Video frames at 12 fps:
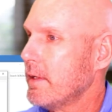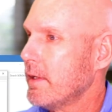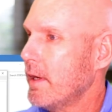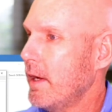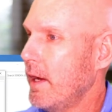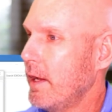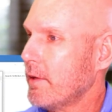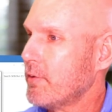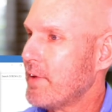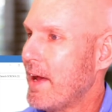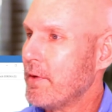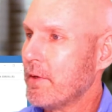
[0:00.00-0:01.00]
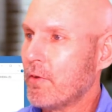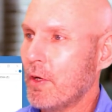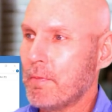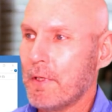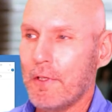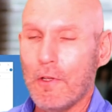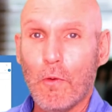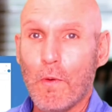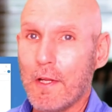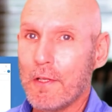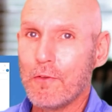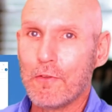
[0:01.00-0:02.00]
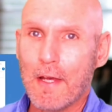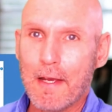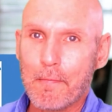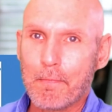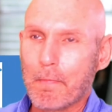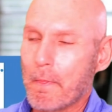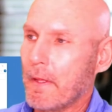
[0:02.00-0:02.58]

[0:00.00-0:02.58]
Sound encrypting, you don't want to use that